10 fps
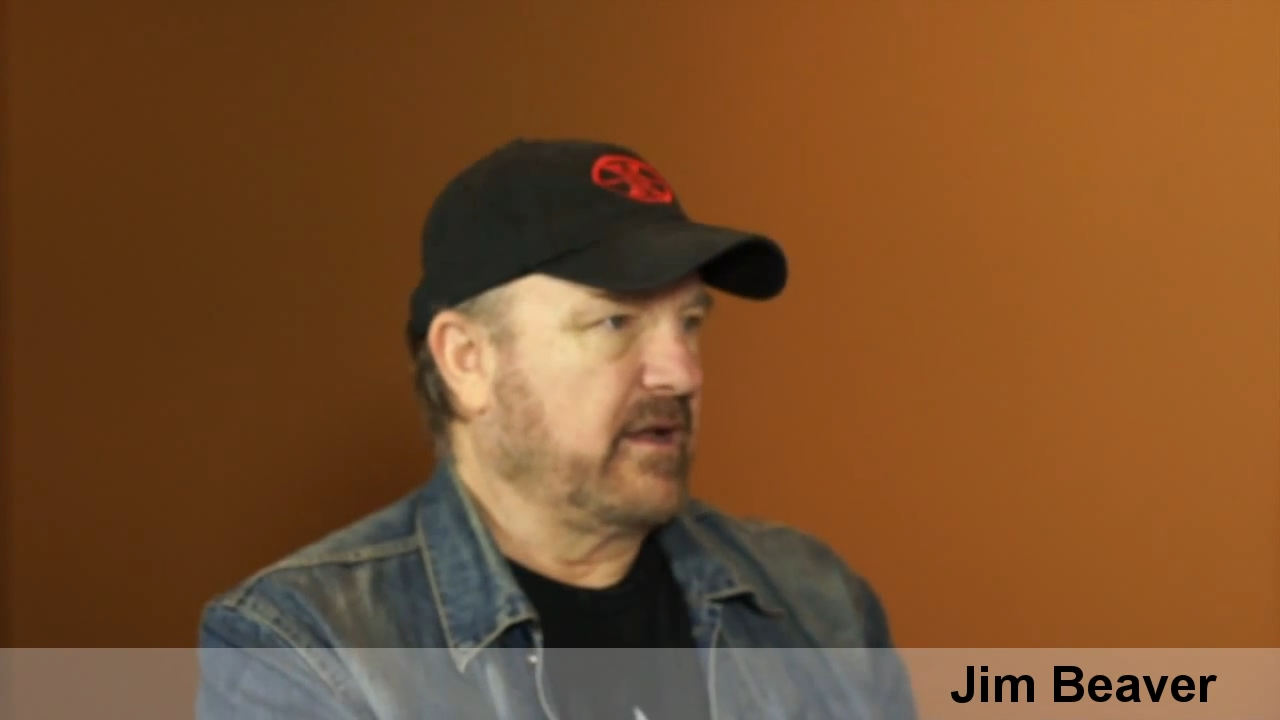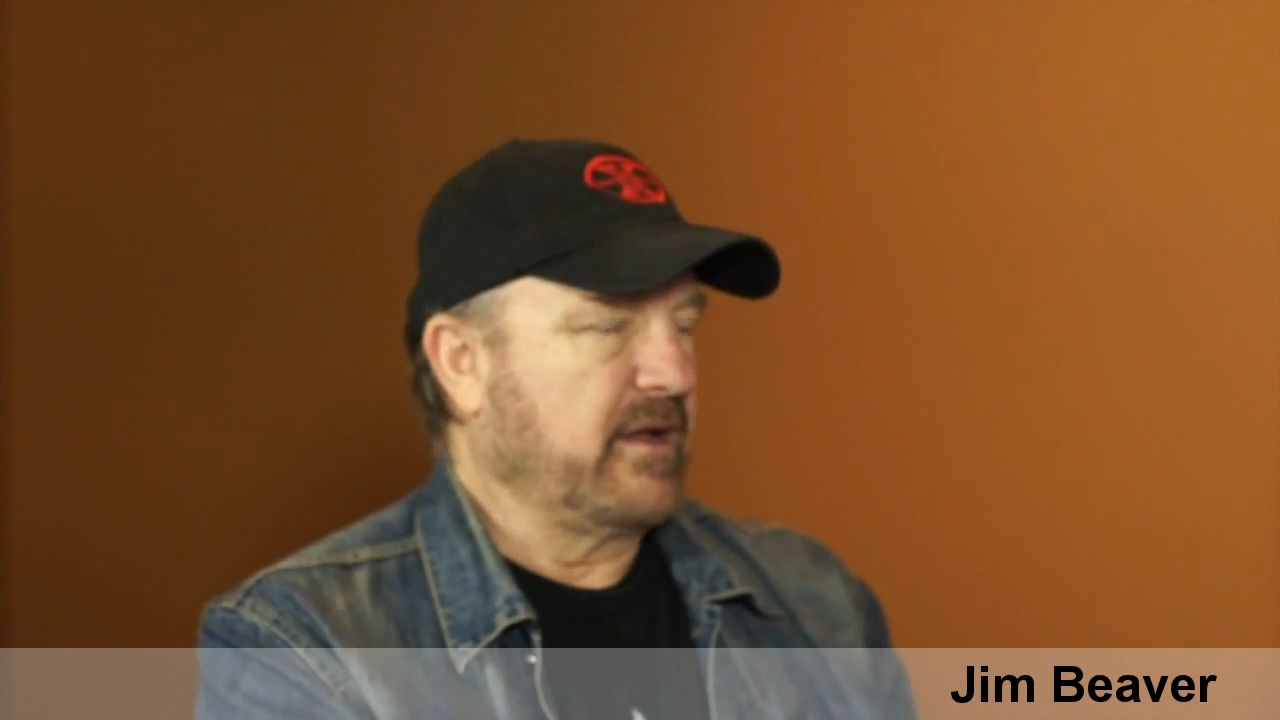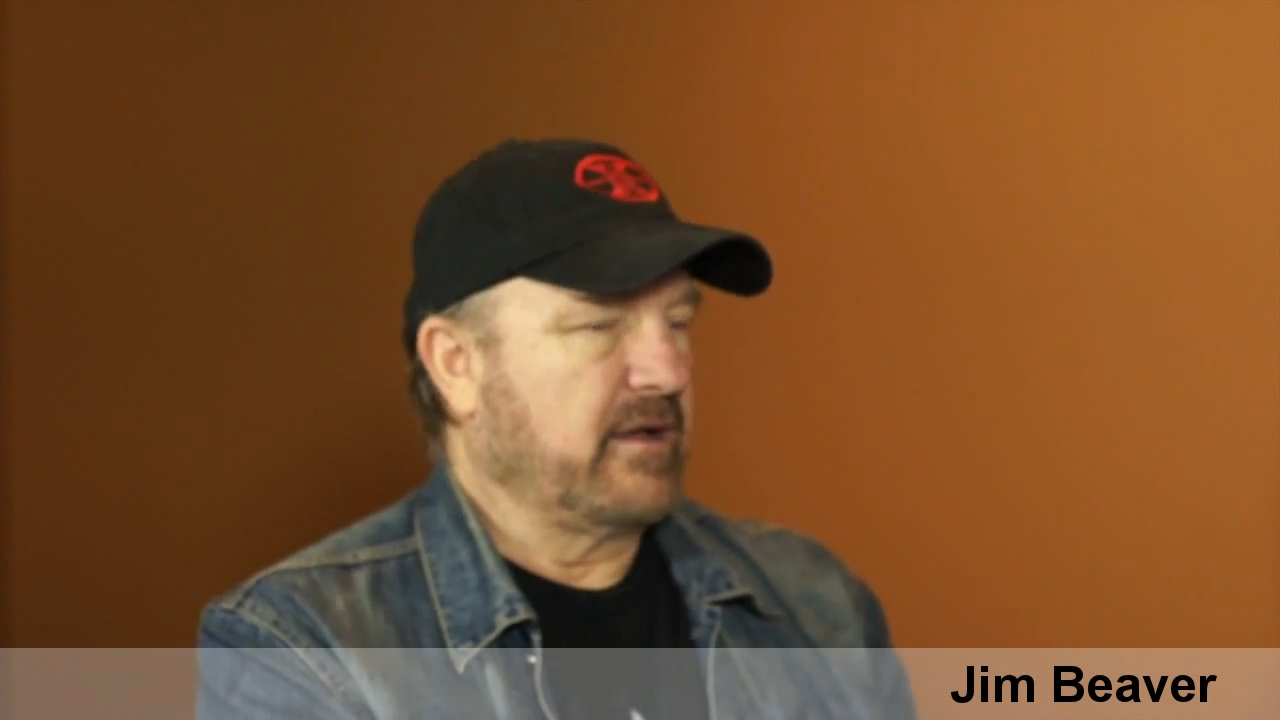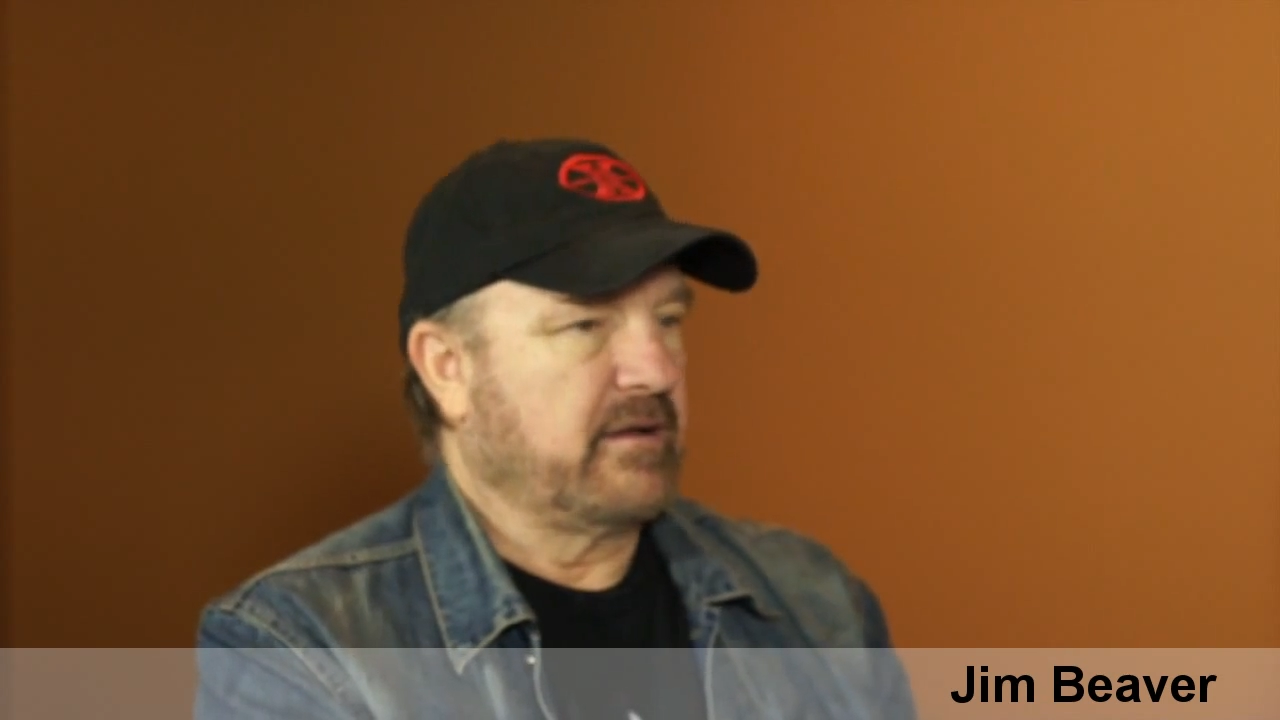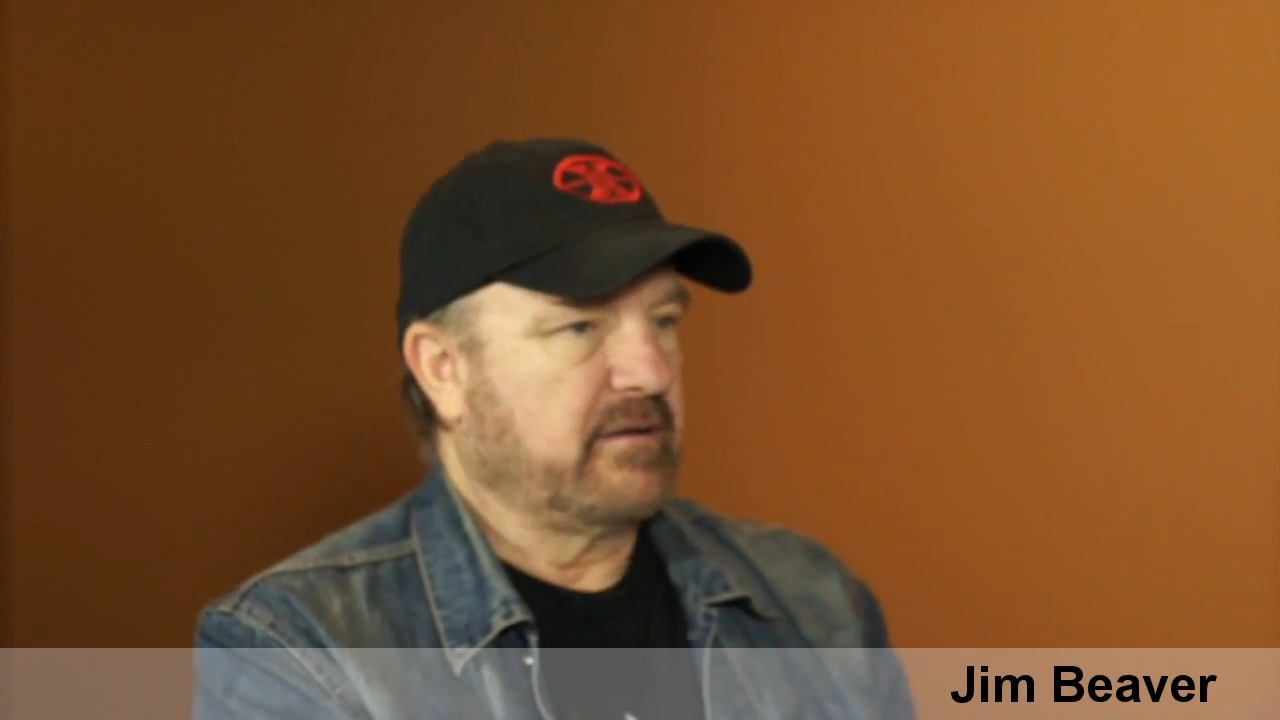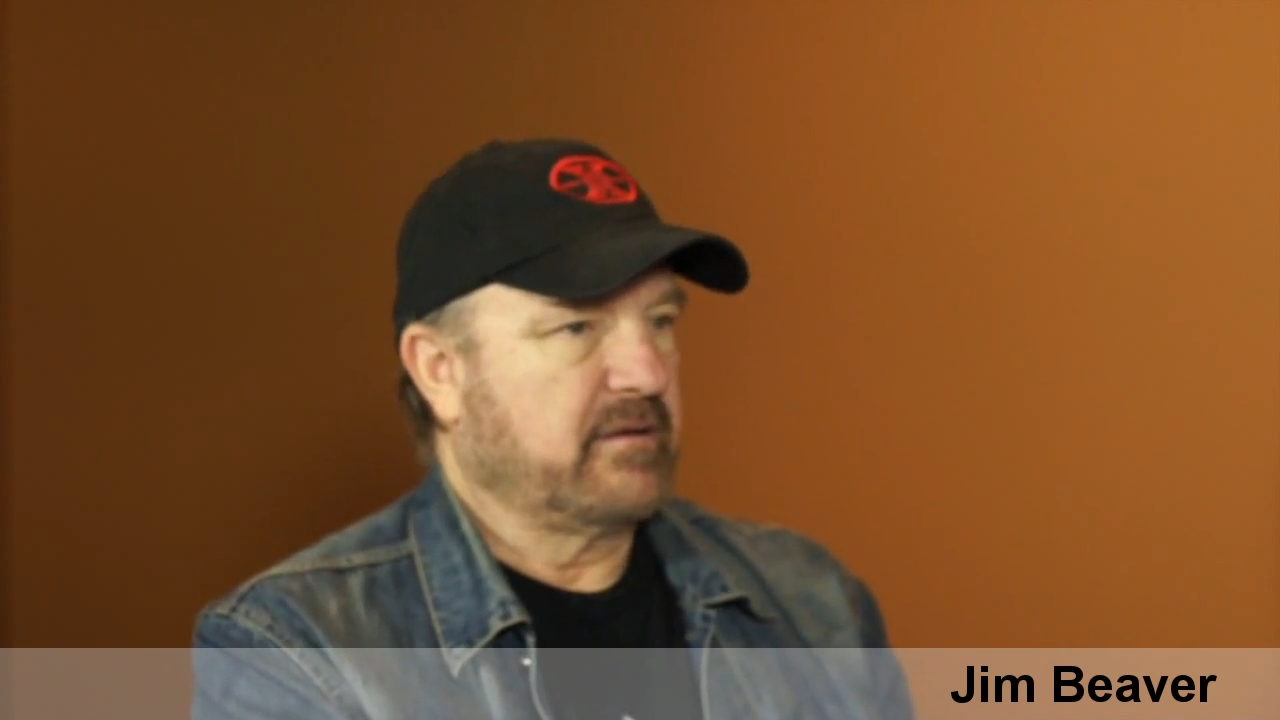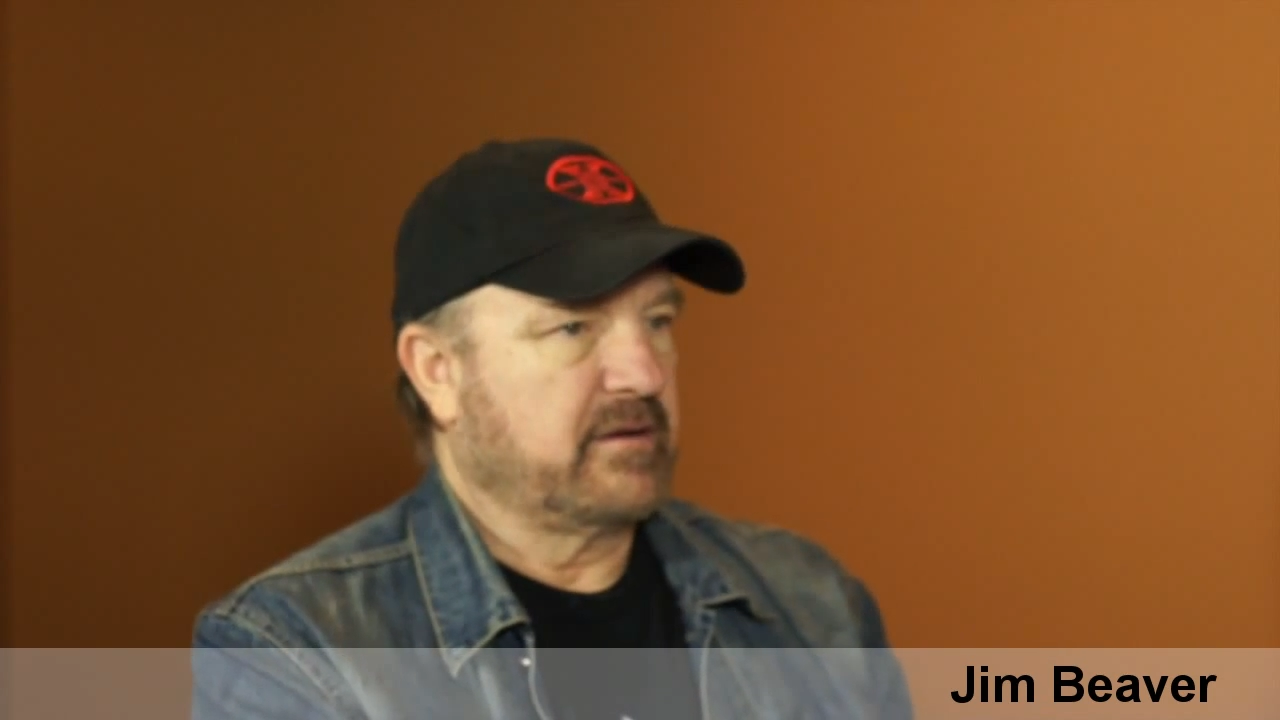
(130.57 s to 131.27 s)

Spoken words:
there